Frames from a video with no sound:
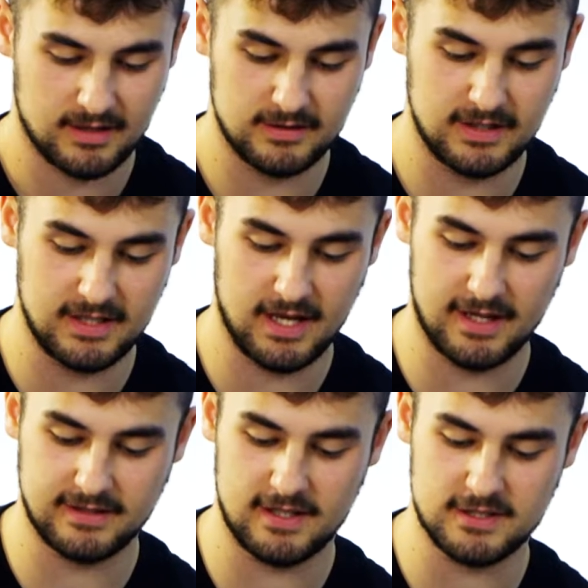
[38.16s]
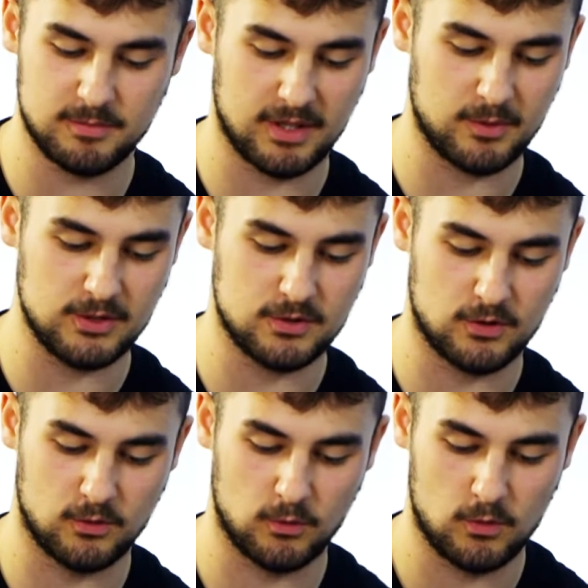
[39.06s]
Can you tell us a bit about
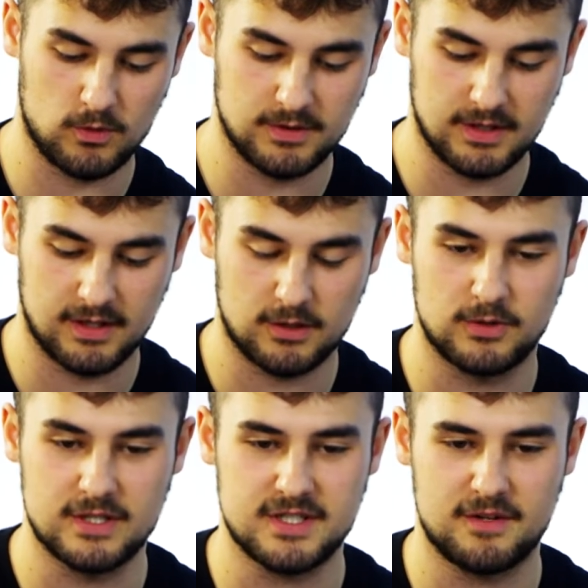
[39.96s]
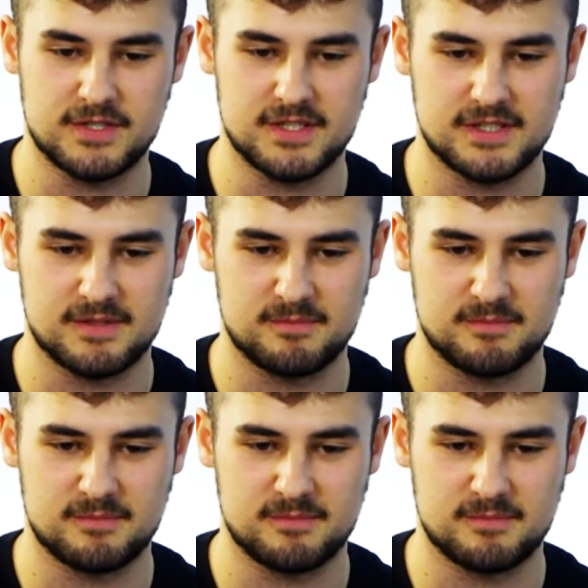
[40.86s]
your role in the career services?